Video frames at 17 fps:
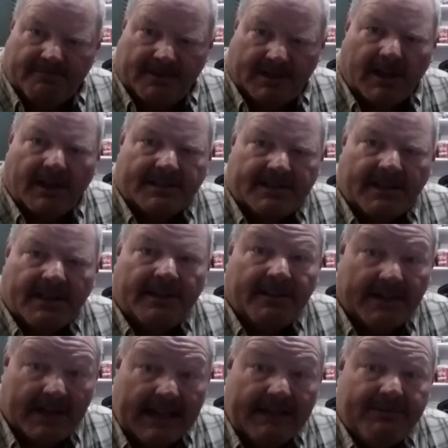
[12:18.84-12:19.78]
oscillator,
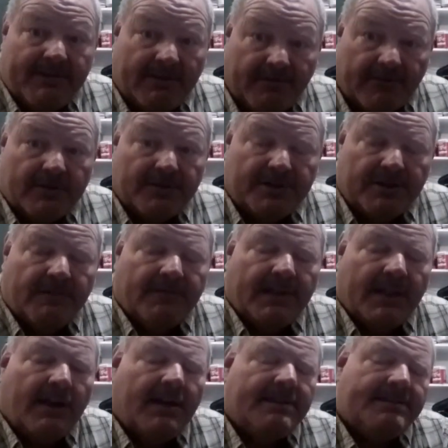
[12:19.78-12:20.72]
the Navy version of
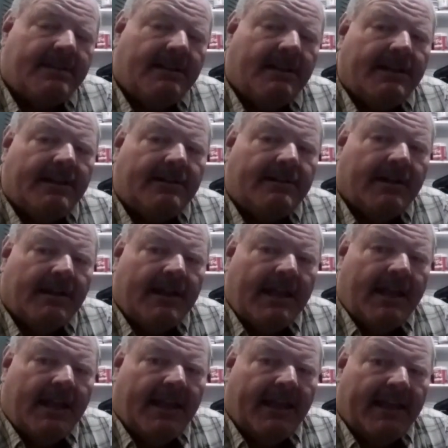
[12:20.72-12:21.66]
the oscillator,
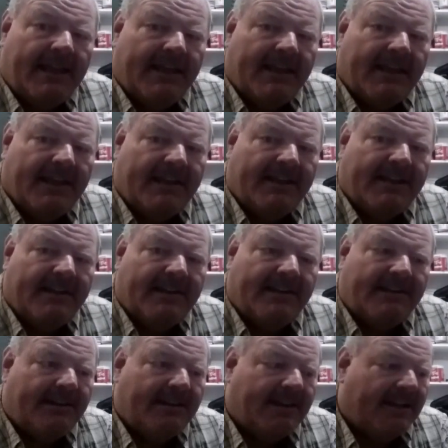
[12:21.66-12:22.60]
and